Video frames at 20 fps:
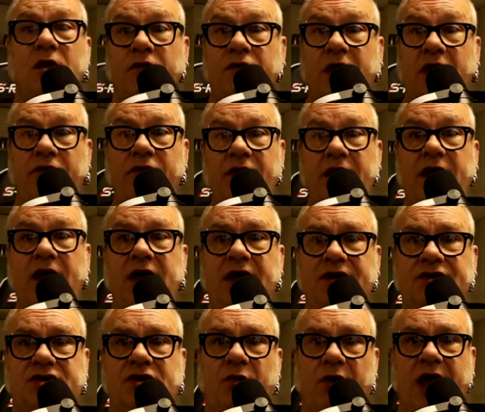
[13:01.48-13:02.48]
The other thing
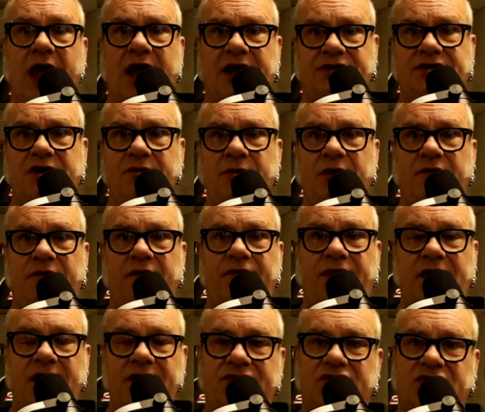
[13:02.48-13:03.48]
is you want to ask them if
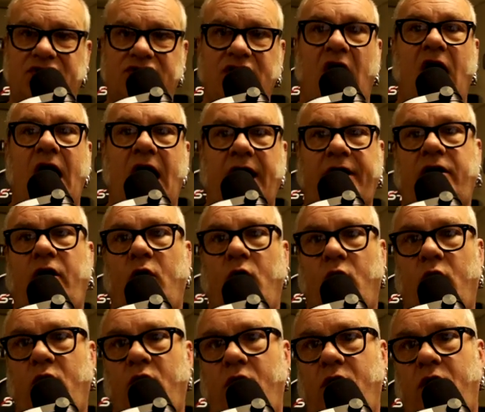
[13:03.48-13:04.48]
they stock
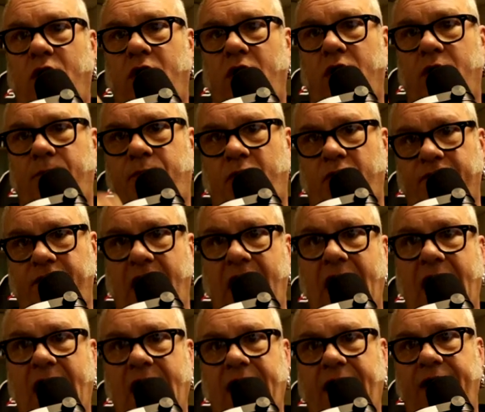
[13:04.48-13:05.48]
or
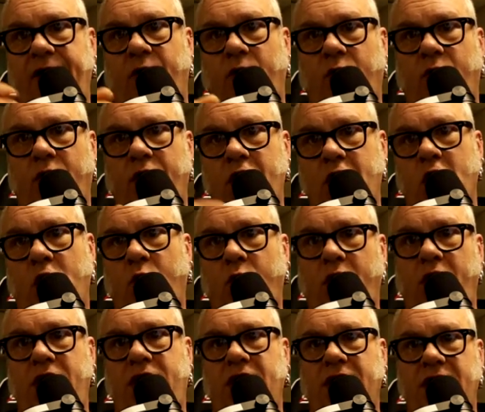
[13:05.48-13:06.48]
provide or know
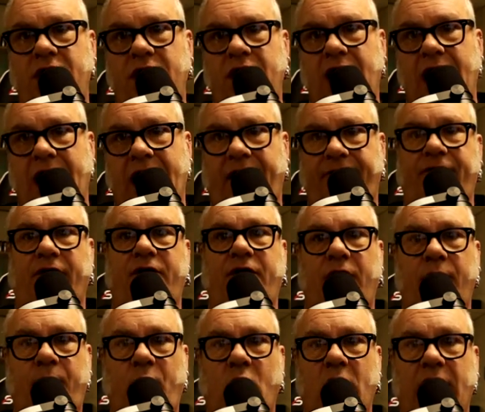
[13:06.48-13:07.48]
where you can get
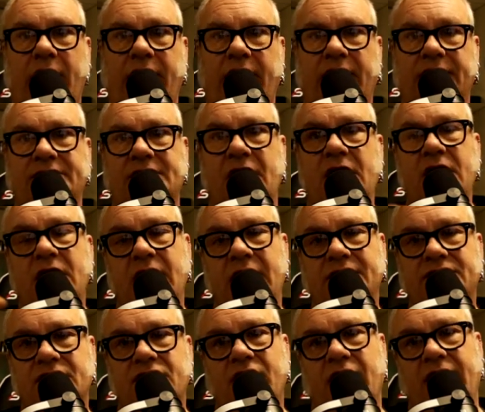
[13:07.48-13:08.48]
aftercare product.
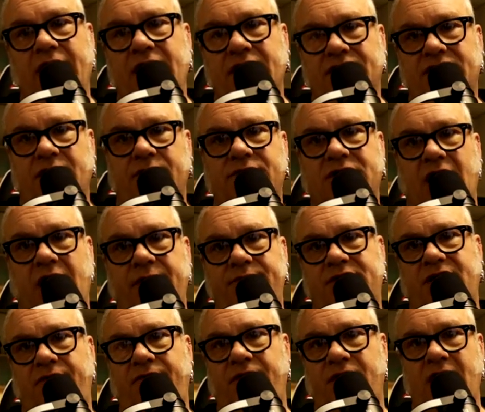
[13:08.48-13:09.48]
It's a good idea
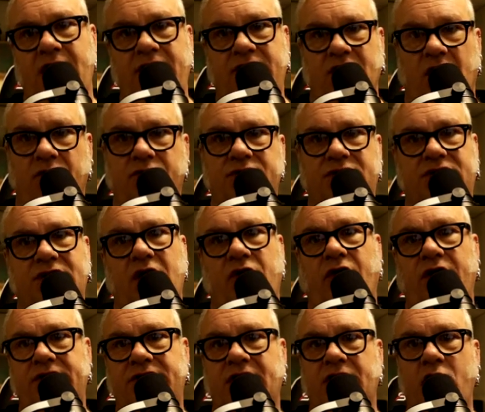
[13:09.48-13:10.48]
sometimes if they don't
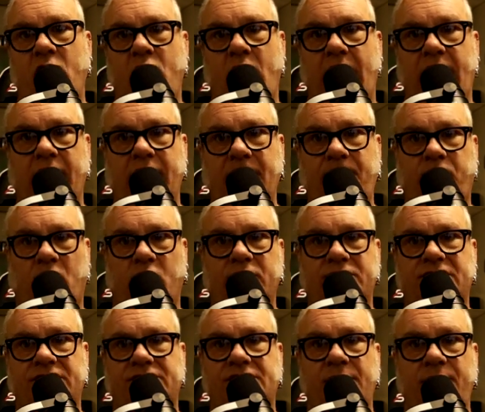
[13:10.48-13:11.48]
sell it to go out and
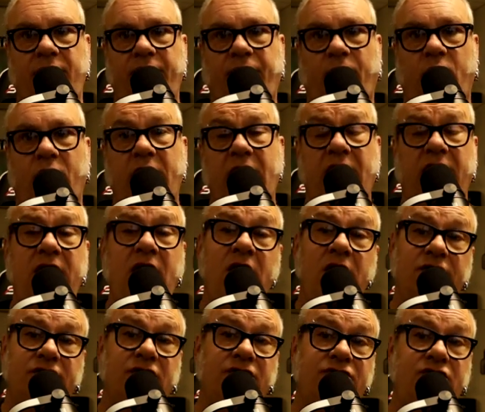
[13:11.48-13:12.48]
purchase it beforehand
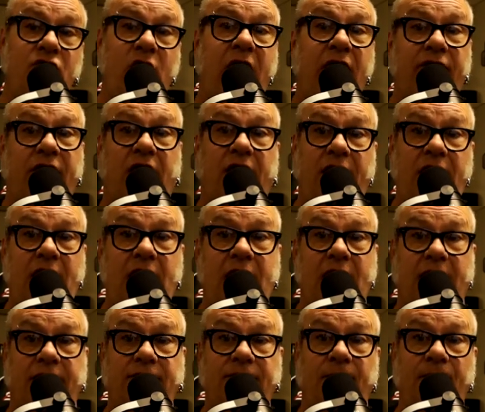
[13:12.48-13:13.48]
so that you have it on
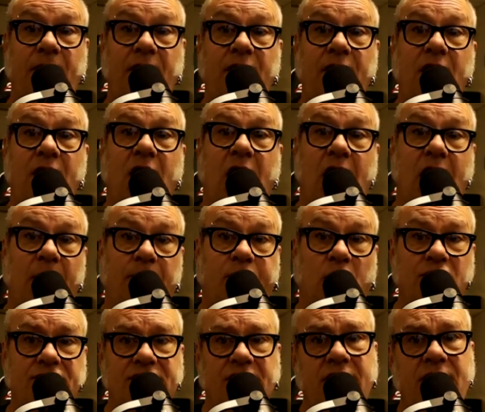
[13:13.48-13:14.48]
hand. Uh,
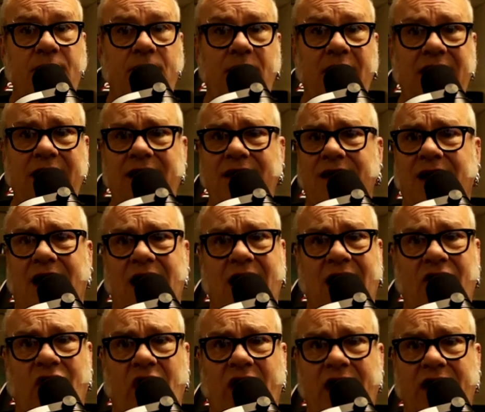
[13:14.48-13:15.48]
personally, me,
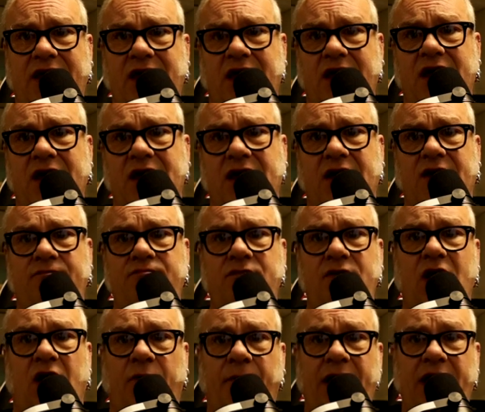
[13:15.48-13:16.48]
I like uh,
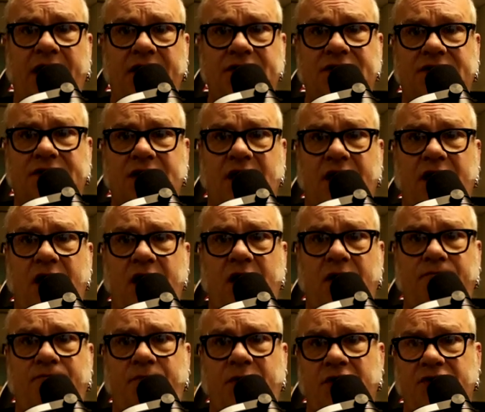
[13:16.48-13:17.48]
NeilMed's uh,
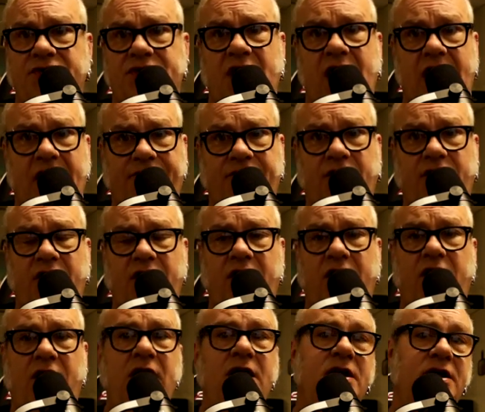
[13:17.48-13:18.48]
Piercing
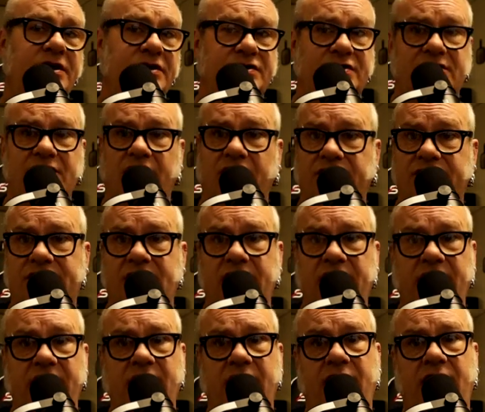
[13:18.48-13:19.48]
Aftercare. It's sterile
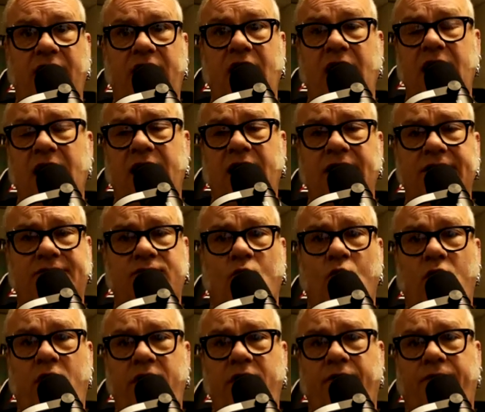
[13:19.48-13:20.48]
saline in a can. It's
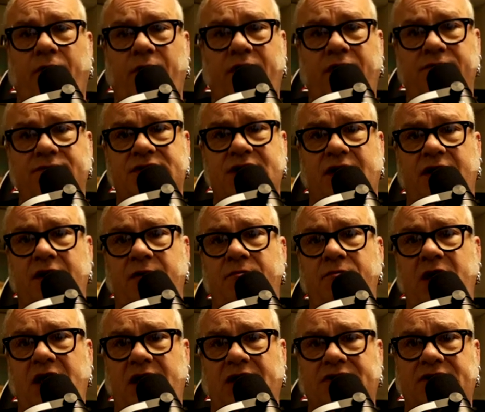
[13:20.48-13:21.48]
wonderful. Comes out in a
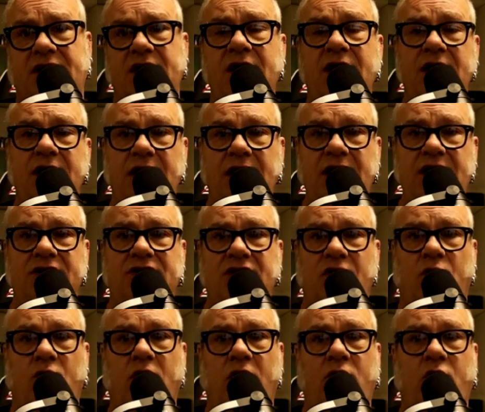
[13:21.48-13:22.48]
mist. Easy
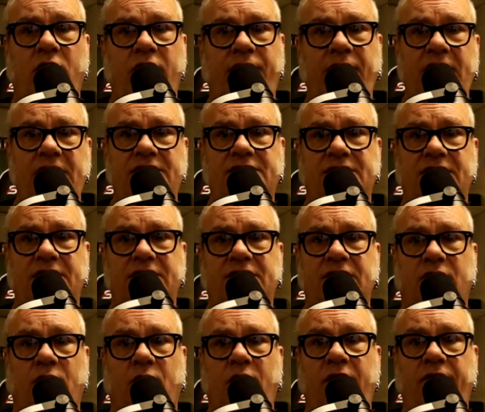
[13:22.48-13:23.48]
to work with, easy to
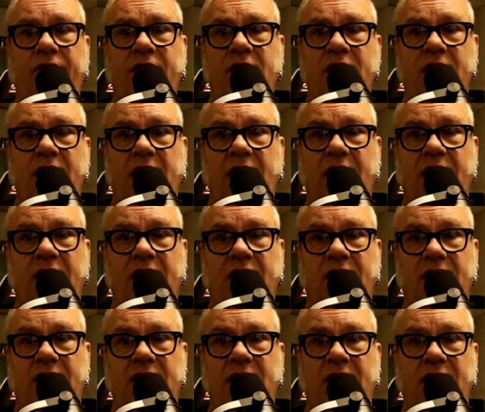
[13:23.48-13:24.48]
deal with,
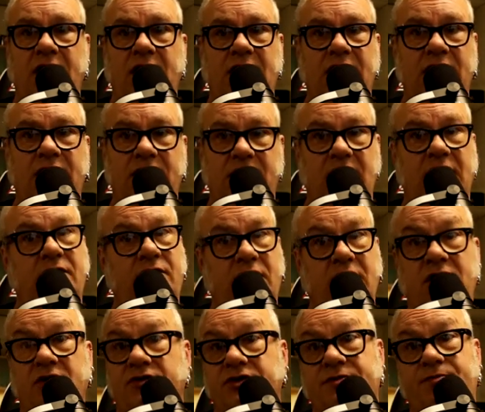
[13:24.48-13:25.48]
and it, it
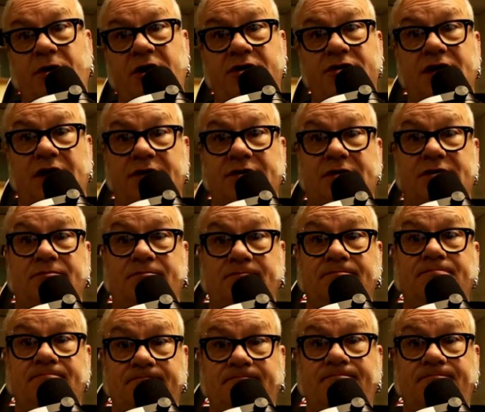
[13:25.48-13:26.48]
heals piercings,
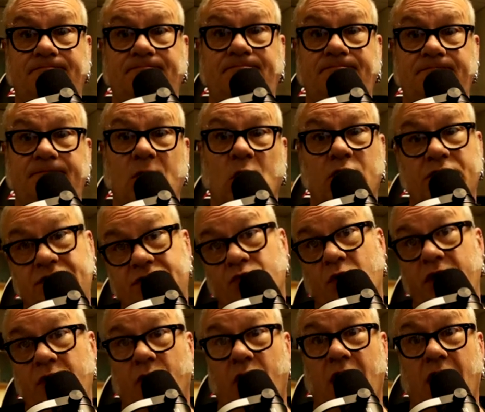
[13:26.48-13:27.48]
which is
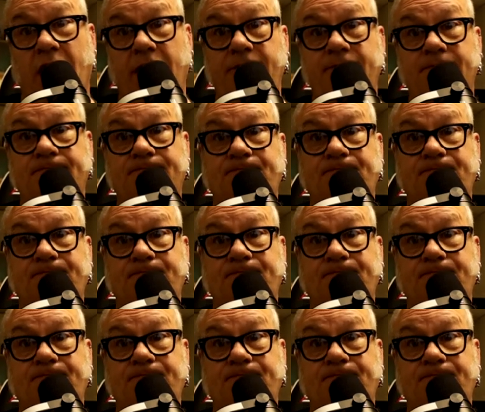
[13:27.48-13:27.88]
what you want.